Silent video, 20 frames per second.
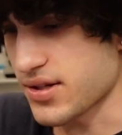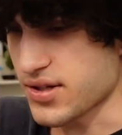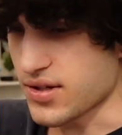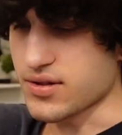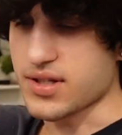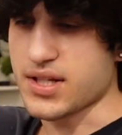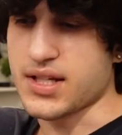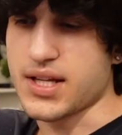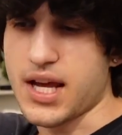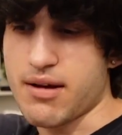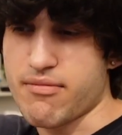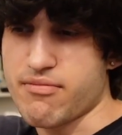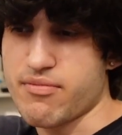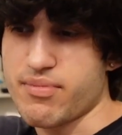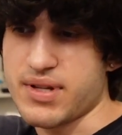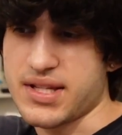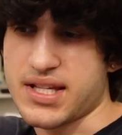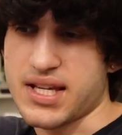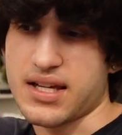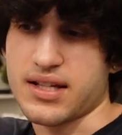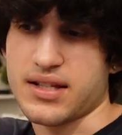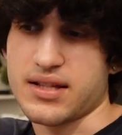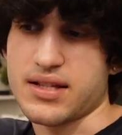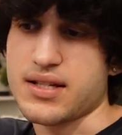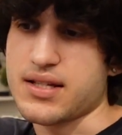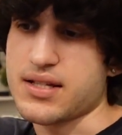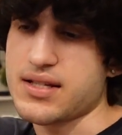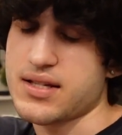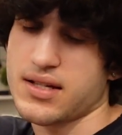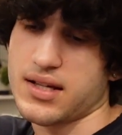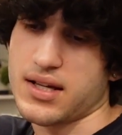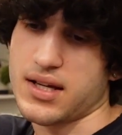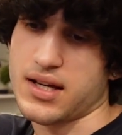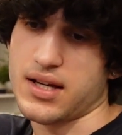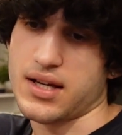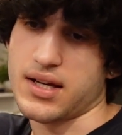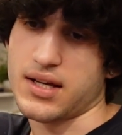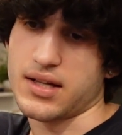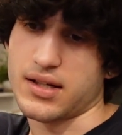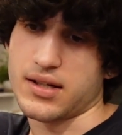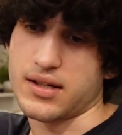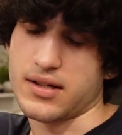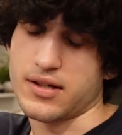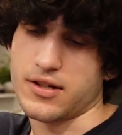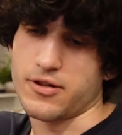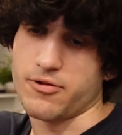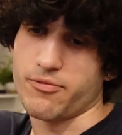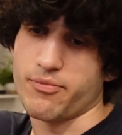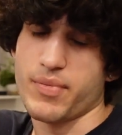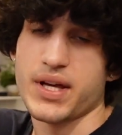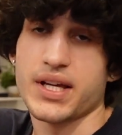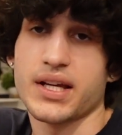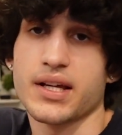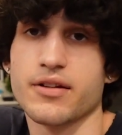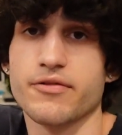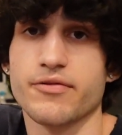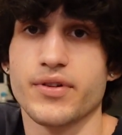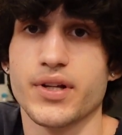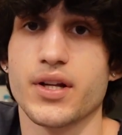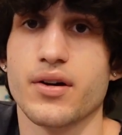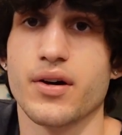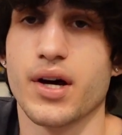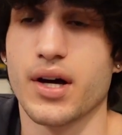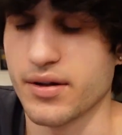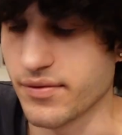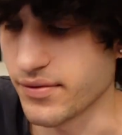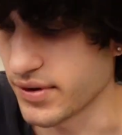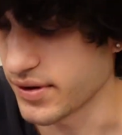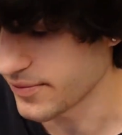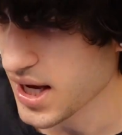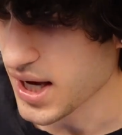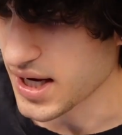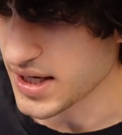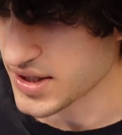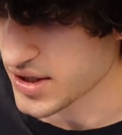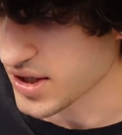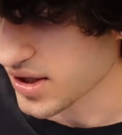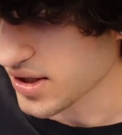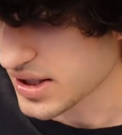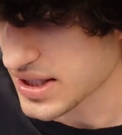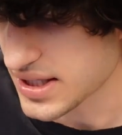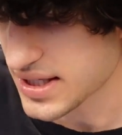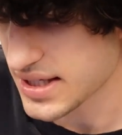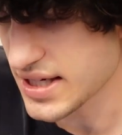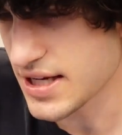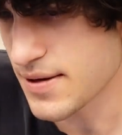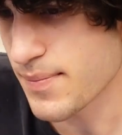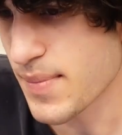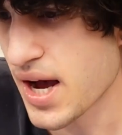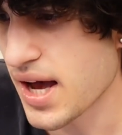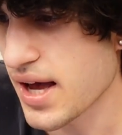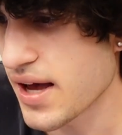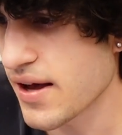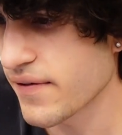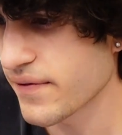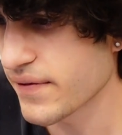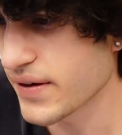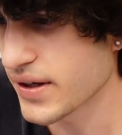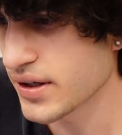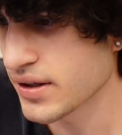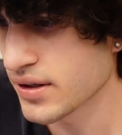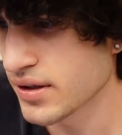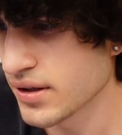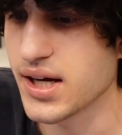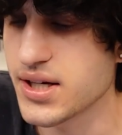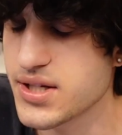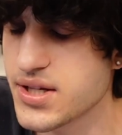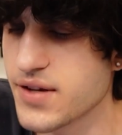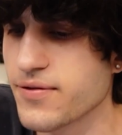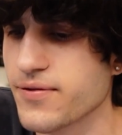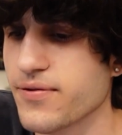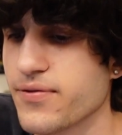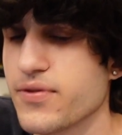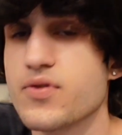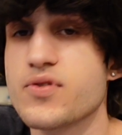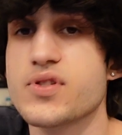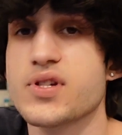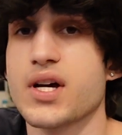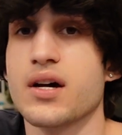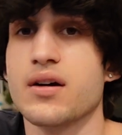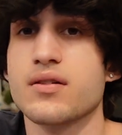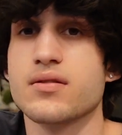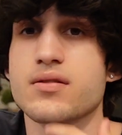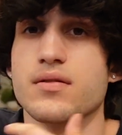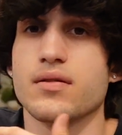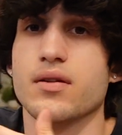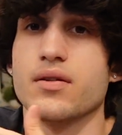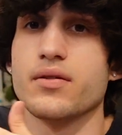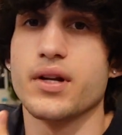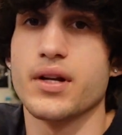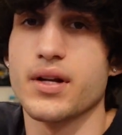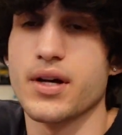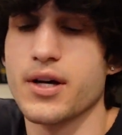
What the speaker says: So today I'm gonna be taking this and making a video out of it. As y'all can see in my FL, I just have a few sounds loaded